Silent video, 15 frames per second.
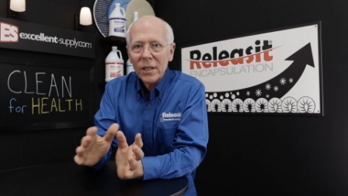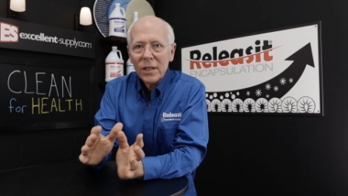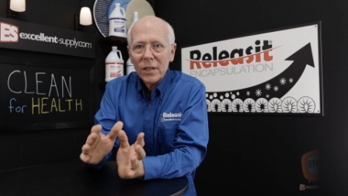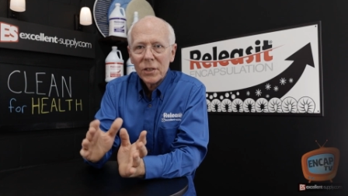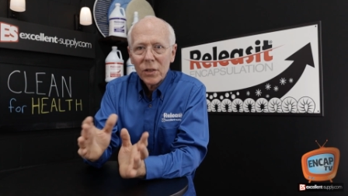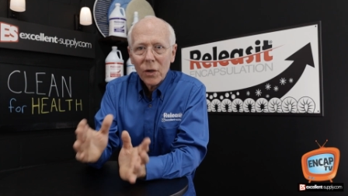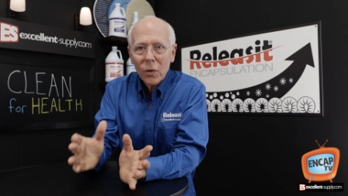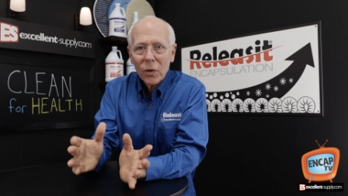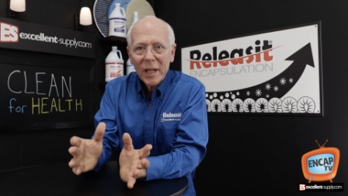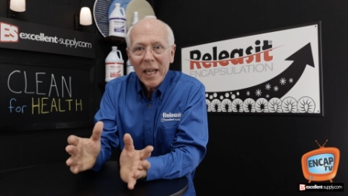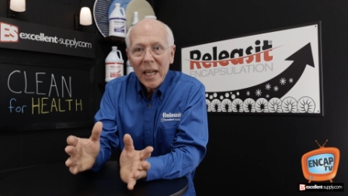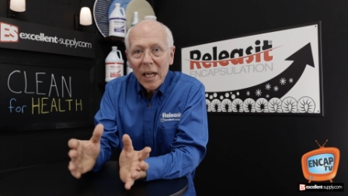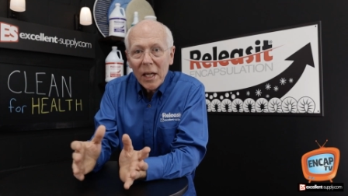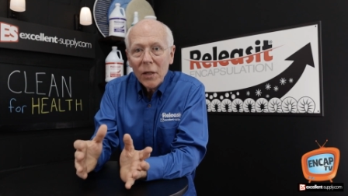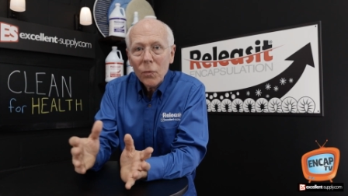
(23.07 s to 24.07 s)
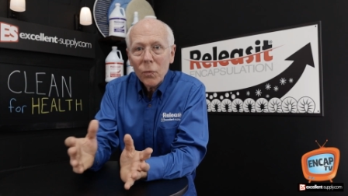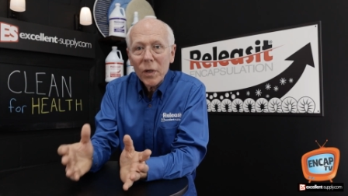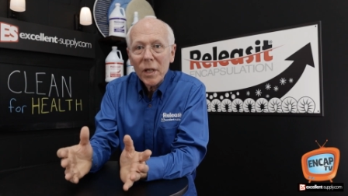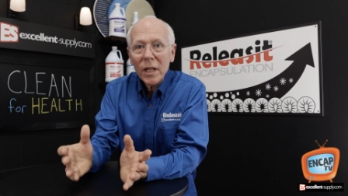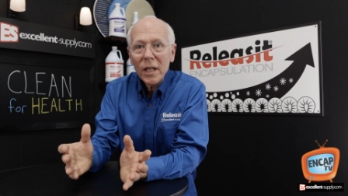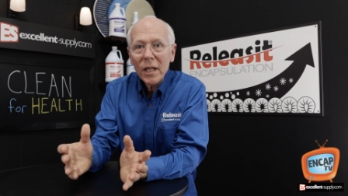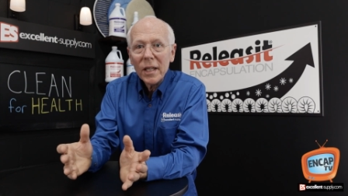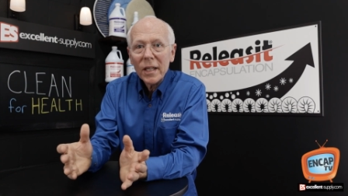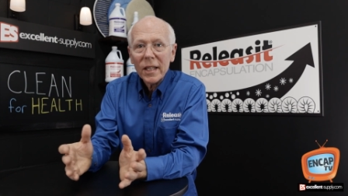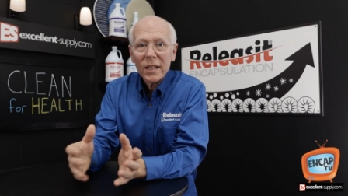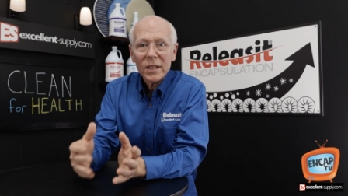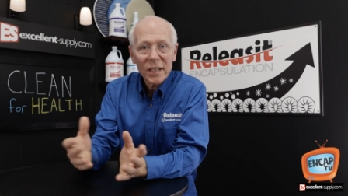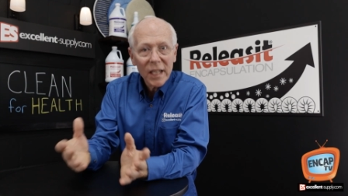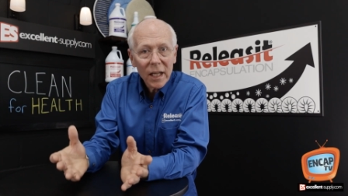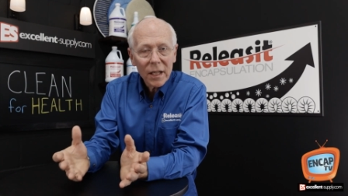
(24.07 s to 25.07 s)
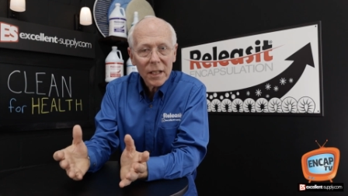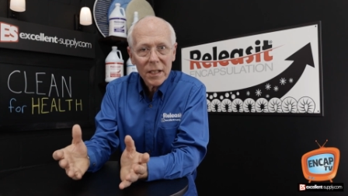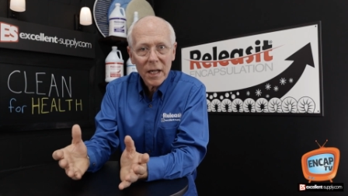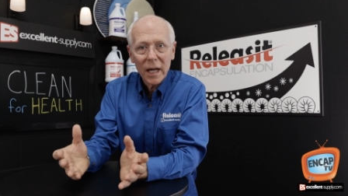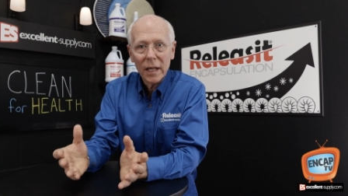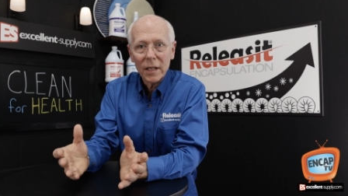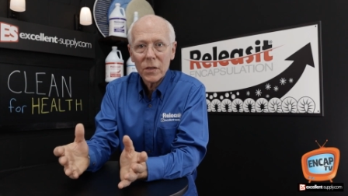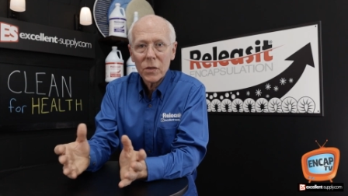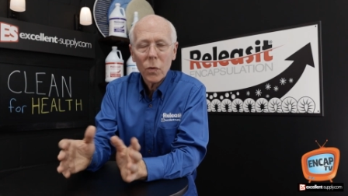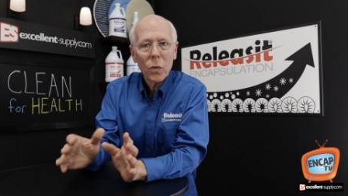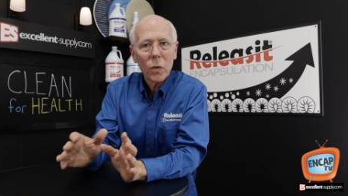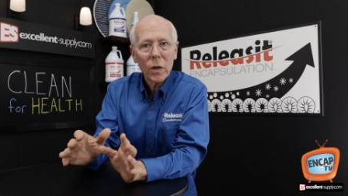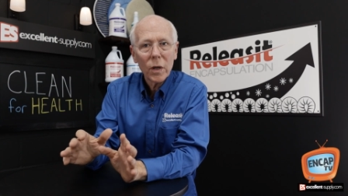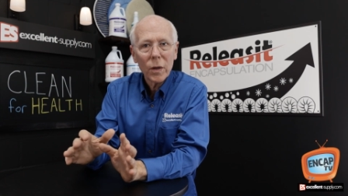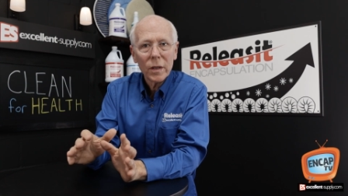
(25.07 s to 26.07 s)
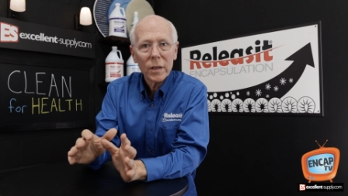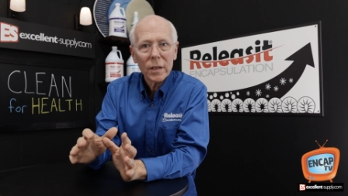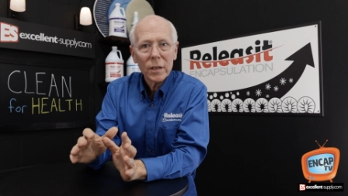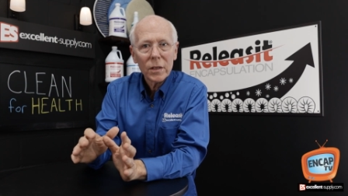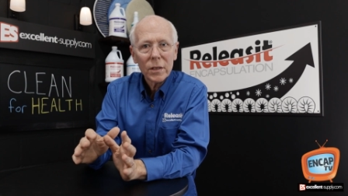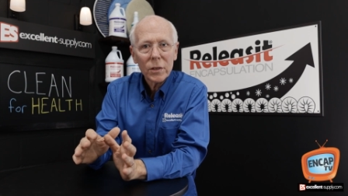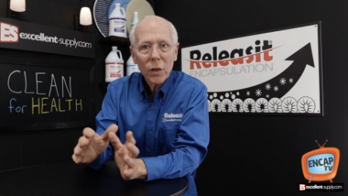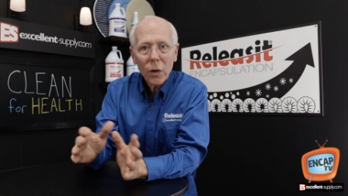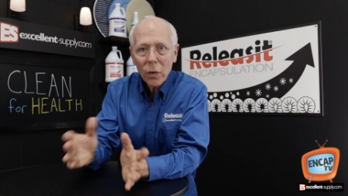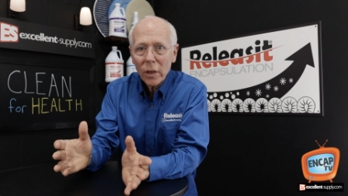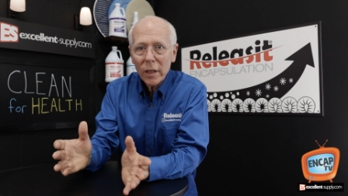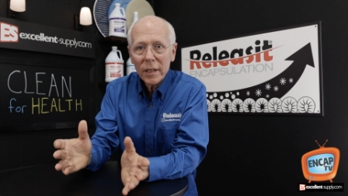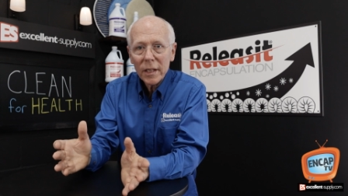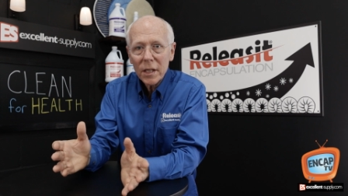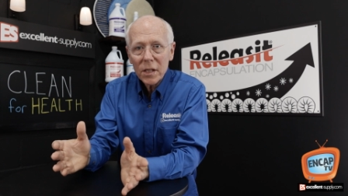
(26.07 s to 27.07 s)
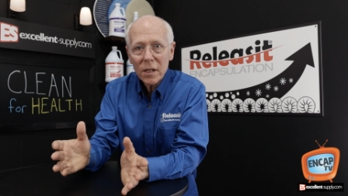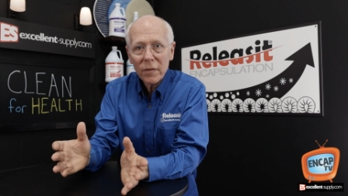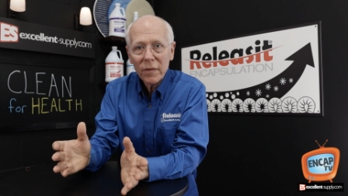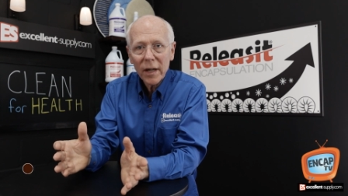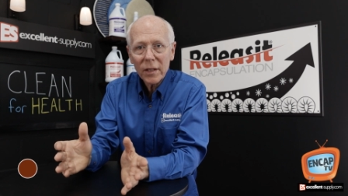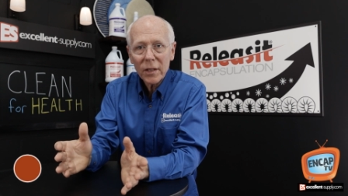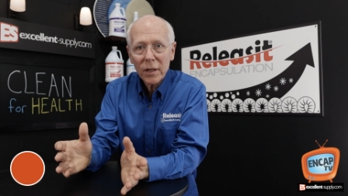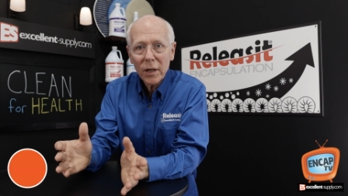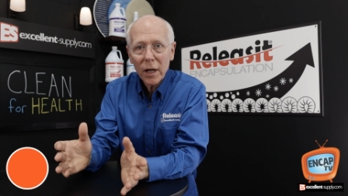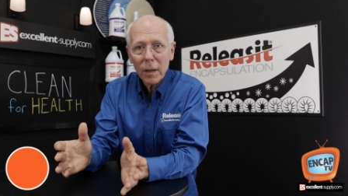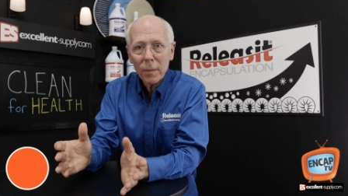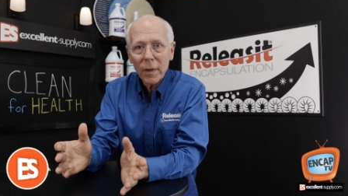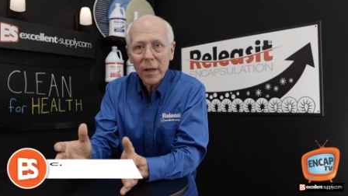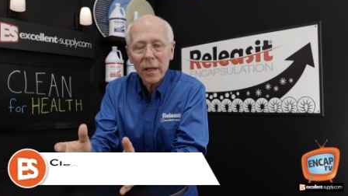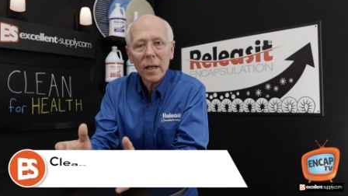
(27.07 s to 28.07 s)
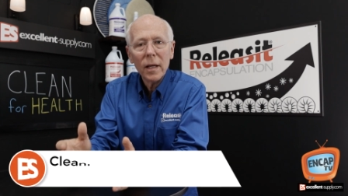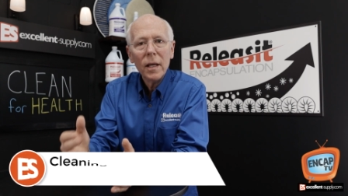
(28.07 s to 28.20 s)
So can we sanitize or totally disinfect a carpet?